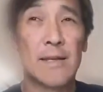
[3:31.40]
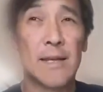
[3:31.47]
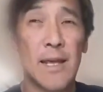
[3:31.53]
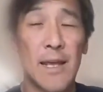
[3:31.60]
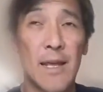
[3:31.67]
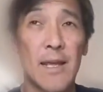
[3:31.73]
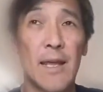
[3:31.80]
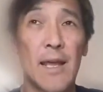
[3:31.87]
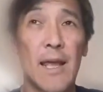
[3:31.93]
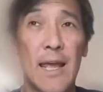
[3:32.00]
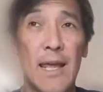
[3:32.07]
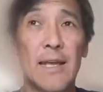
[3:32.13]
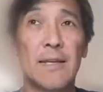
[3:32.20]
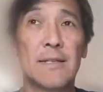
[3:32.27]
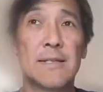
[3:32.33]

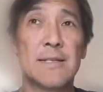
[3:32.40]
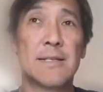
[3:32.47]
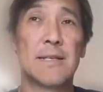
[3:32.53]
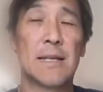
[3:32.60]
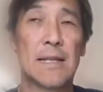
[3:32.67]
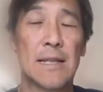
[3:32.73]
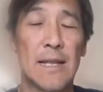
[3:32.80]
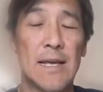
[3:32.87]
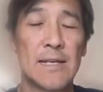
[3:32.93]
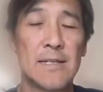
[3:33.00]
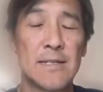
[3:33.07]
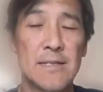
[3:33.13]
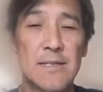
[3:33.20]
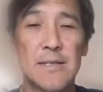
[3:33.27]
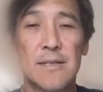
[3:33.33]

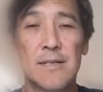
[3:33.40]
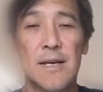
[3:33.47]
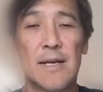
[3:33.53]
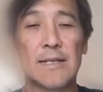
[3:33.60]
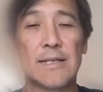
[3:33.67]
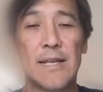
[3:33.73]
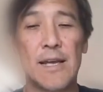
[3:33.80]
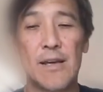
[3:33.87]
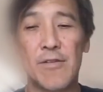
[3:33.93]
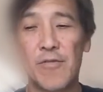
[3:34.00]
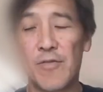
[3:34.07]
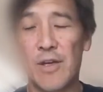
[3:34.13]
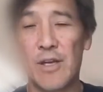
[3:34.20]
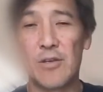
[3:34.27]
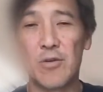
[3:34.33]

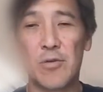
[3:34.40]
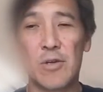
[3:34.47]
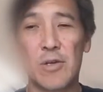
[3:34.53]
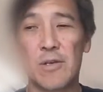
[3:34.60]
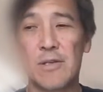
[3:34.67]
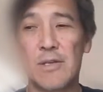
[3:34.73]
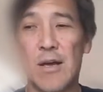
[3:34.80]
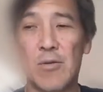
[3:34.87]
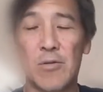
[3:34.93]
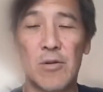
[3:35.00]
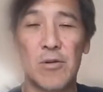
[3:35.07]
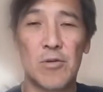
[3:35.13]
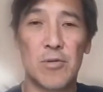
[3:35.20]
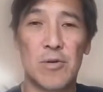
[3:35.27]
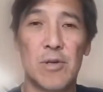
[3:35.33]
k8lens.dev, and you can
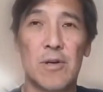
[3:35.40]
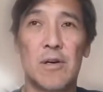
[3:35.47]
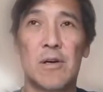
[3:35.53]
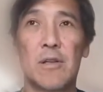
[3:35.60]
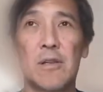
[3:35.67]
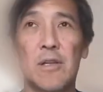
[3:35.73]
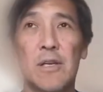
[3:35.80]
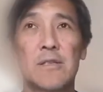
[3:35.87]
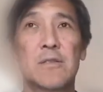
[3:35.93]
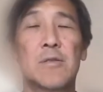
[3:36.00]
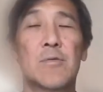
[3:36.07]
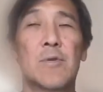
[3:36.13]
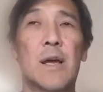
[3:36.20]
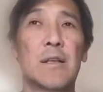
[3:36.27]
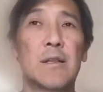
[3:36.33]
download Lens
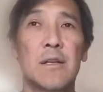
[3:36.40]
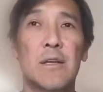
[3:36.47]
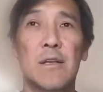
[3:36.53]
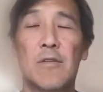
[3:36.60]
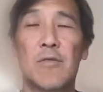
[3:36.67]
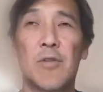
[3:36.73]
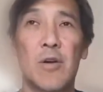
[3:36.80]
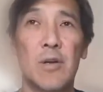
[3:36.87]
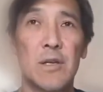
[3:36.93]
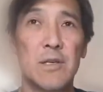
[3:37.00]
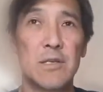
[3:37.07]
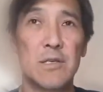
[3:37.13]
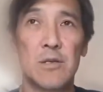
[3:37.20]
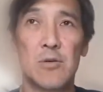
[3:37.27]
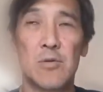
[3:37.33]
directly. It's very
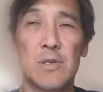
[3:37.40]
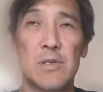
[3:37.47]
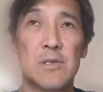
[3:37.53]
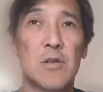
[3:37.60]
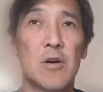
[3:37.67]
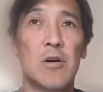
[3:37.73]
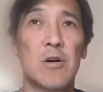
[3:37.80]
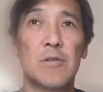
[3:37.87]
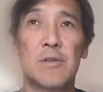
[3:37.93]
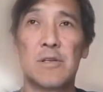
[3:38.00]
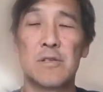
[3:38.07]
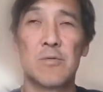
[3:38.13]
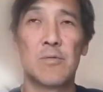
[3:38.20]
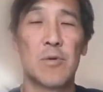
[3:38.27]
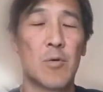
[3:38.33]
easy to install,
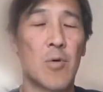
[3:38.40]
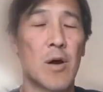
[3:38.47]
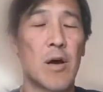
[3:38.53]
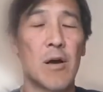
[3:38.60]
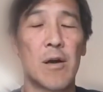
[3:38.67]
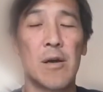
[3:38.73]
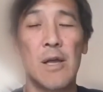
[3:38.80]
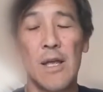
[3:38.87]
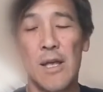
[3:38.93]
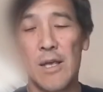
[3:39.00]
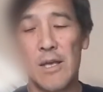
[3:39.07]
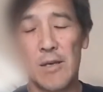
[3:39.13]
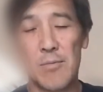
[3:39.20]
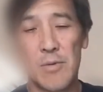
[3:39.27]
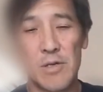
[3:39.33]
doesn't require
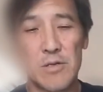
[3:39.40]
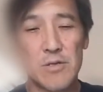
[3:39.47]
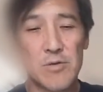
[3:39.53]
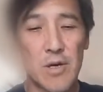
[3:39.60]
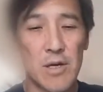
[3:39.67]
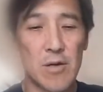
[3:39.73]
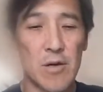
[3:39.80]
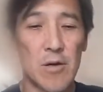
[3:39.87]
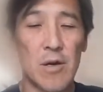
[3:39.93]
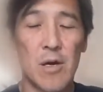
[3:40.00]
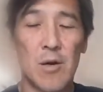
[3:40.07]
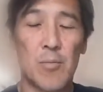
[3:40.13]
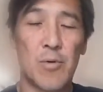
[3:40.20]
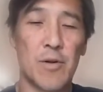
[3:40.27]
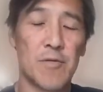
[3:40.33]
administrator
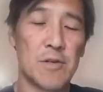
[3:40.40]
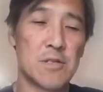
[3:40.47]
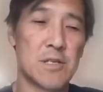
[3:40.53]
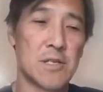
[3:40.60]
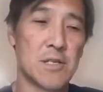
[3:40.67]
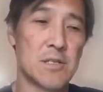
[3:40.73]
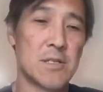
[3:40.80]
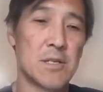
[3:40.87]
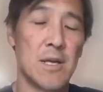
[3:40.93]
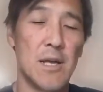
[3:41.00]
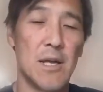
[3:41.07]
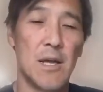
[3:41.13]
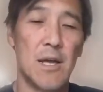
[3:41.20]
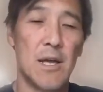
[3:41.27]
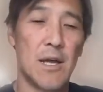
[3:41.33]
privileges,
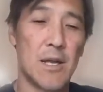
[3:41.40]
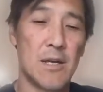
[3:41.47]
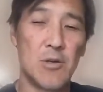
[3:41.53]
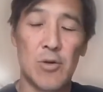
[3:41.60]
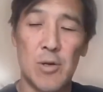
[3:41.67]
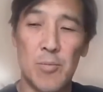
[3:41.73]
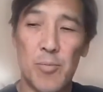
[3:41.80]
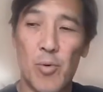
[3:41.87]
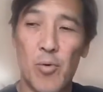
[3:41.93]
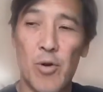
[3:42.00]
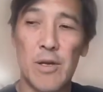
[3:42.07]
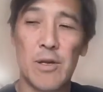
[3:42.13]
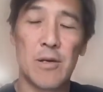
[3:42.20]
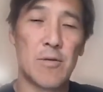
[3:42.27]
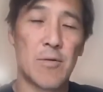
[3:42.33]
and you can
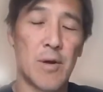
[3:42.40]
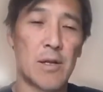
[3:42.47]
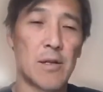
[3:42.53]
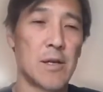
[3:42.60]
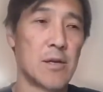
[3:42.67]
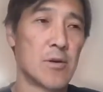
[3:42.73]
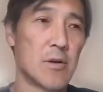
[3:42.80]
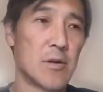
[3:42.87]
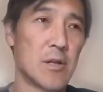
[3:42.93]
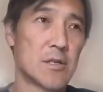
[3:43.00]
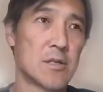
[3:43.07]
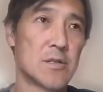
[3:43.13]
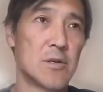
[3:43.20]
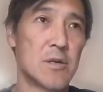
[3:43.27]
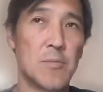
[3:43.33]
point it directly at your
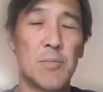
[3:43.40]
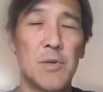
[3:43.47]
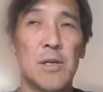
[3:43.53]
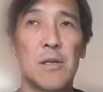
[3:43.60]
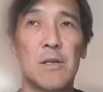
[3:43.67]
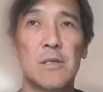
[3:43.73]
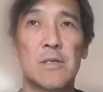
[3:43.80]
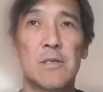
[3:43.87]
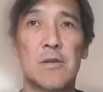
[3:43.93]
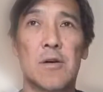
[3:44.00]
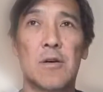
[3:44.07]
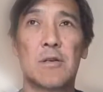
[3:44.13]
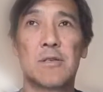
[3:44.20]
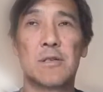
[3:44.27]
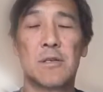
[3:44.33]
cluster and immediately
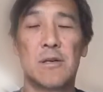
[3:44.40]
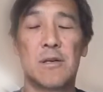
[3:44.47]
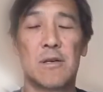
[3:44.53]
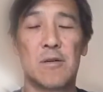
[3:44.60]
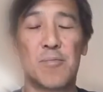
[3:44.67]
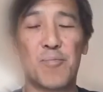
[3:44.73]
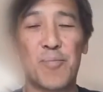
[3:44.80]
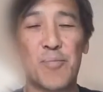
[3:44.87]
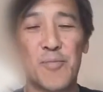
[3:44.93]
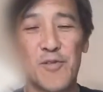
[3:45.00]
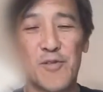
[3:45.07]
start to